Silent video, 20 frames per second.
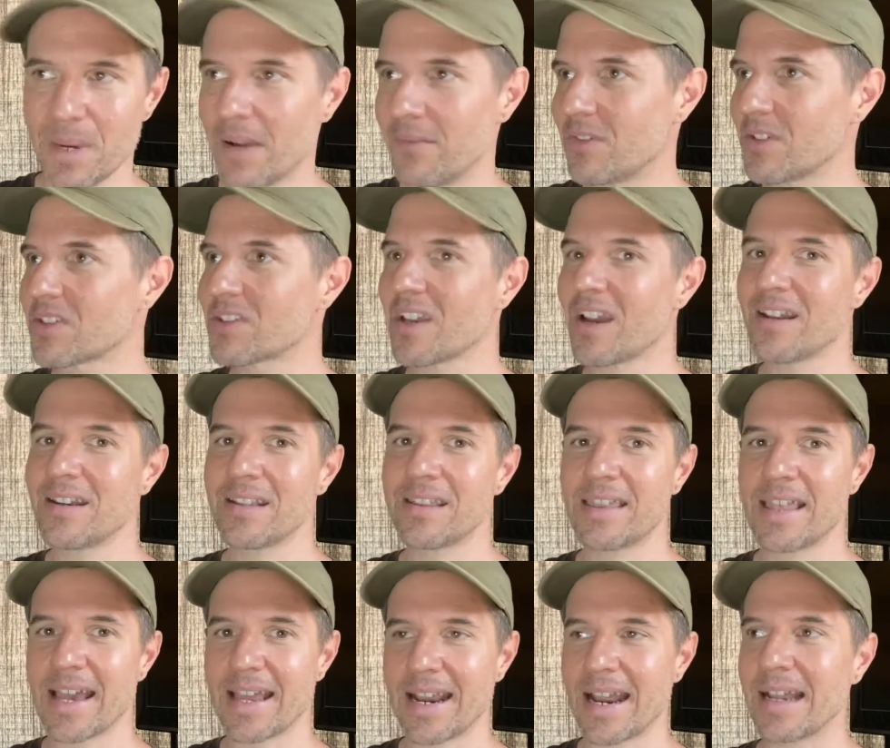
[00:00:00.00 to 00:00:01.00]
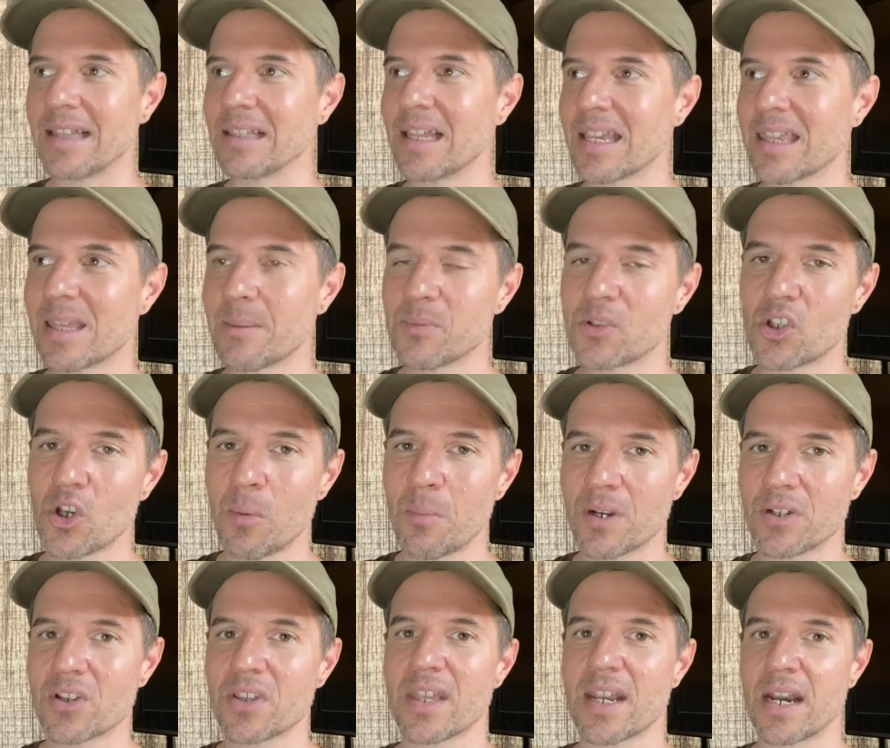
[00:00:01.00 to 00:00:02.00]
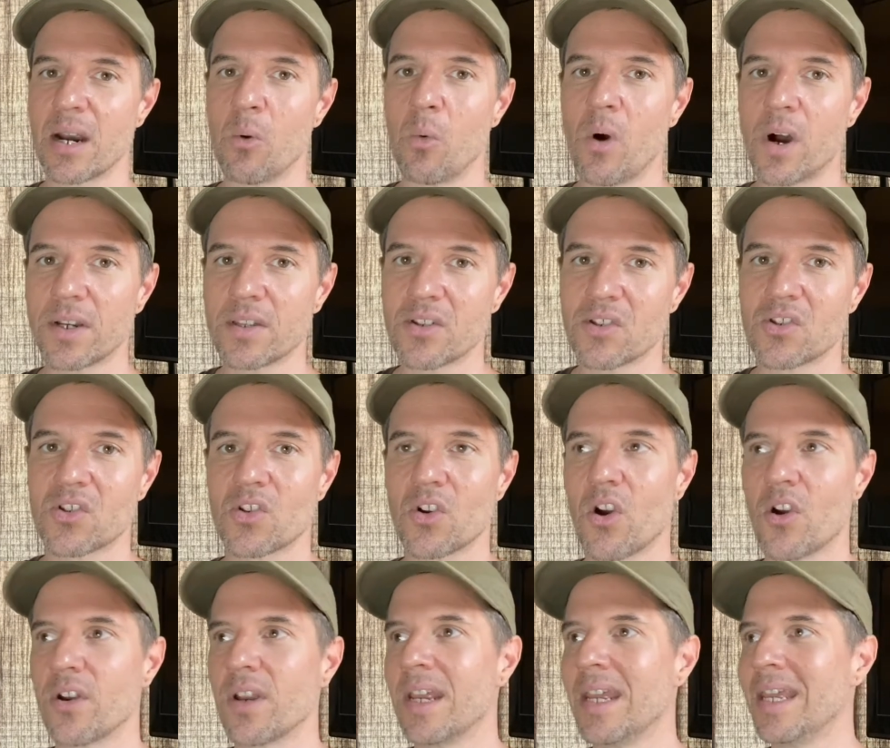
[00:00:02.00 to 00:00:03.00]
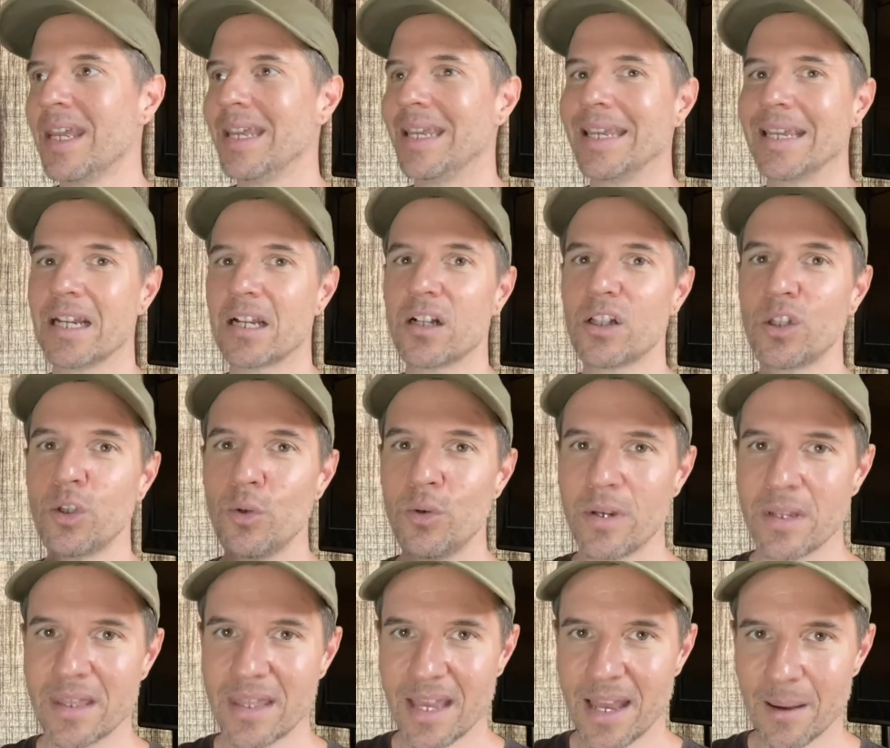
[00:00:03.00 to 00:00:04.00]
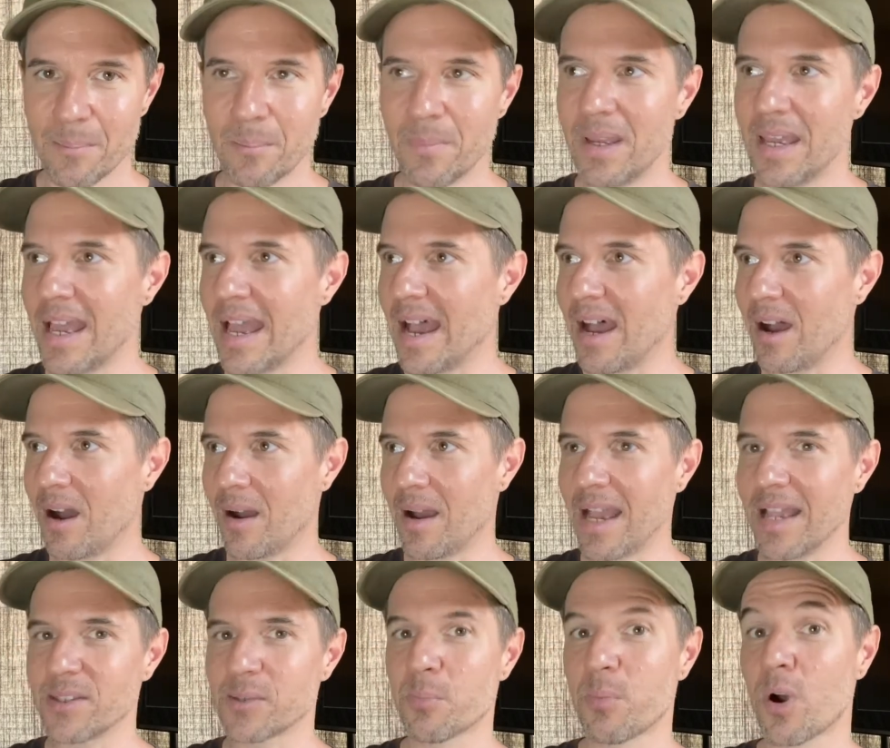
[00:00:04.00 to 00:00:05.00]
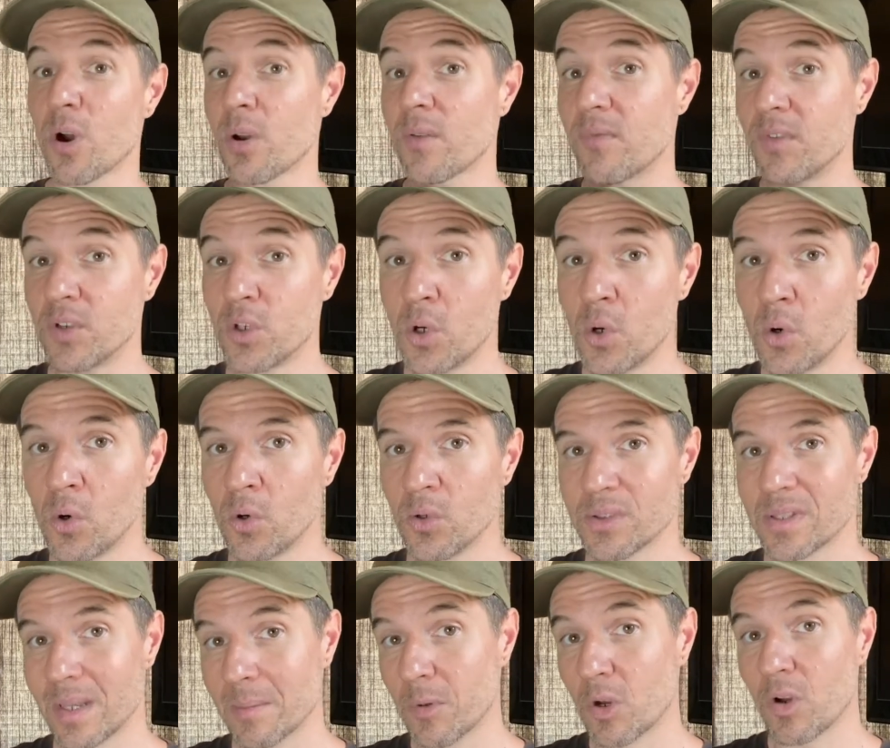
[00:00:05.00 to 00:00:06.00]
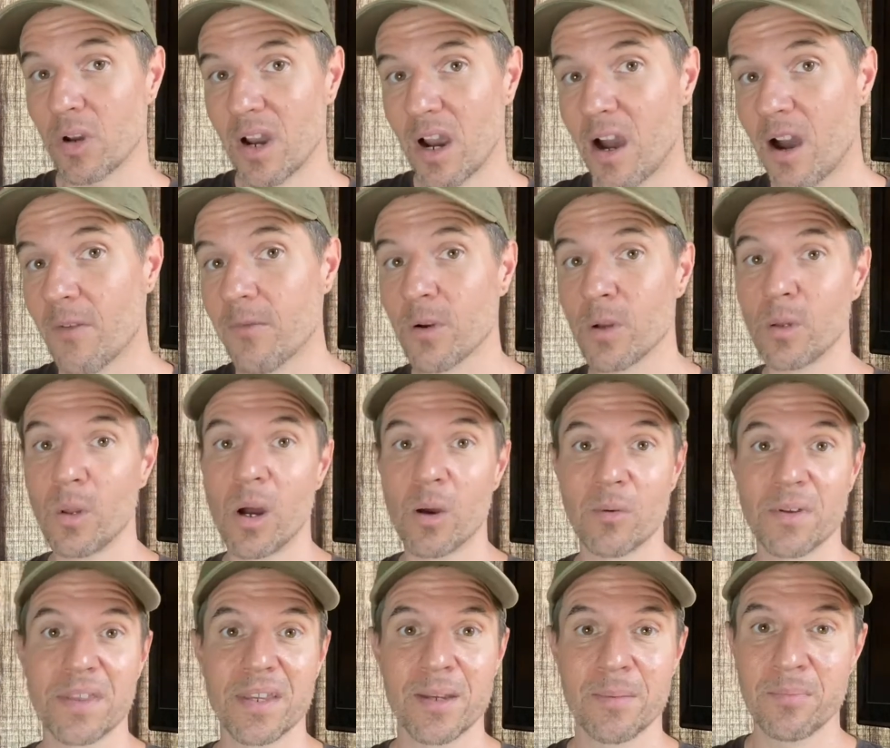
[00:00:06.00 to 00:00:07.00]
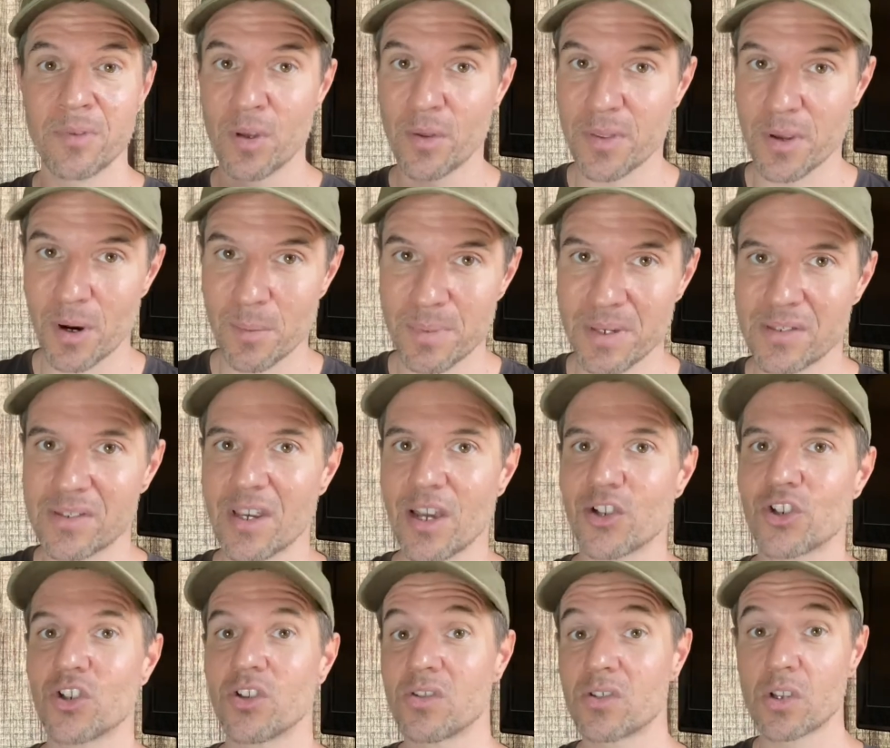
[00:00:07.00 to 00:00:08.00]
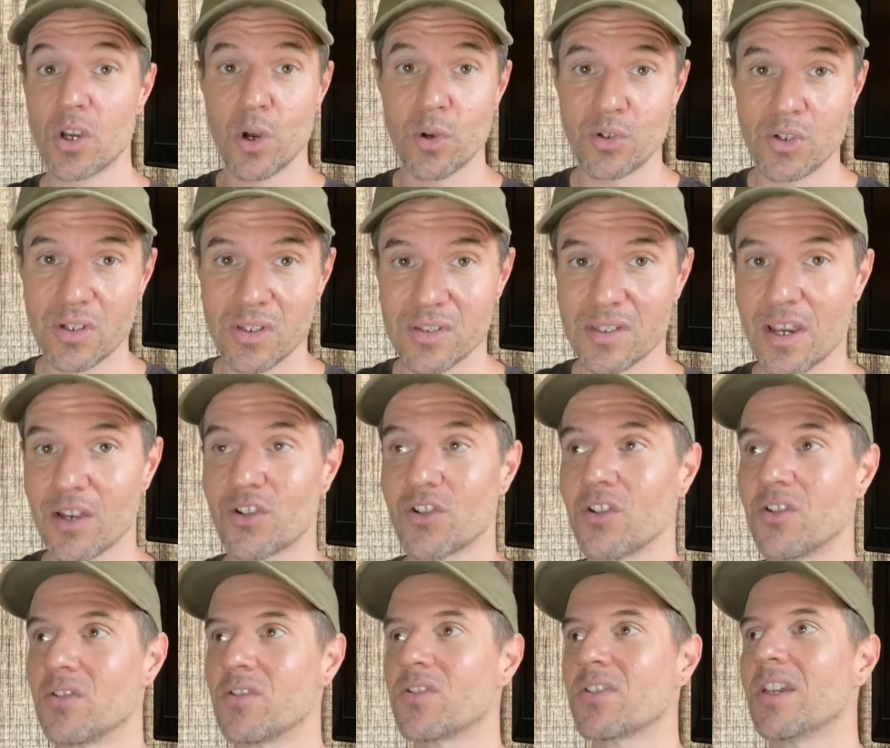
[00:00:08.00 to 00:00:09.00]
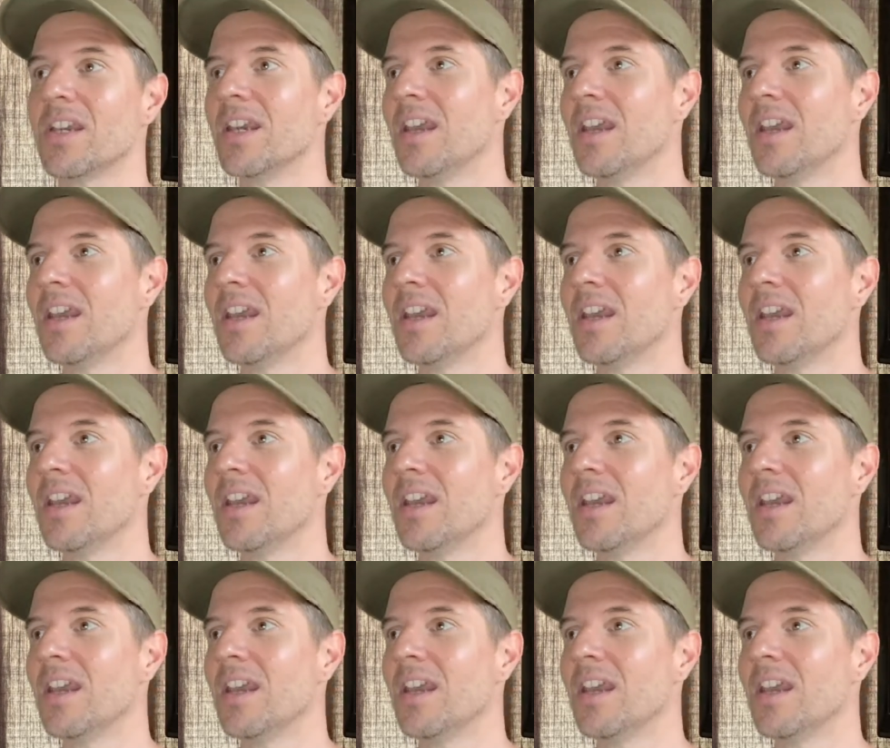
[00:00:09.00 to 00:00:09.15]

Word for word: I've decided that I like them so much that I want to start including them uh, as part of the tools that I'm going to offer, along with hypnotherapy sessions, coaching sessions,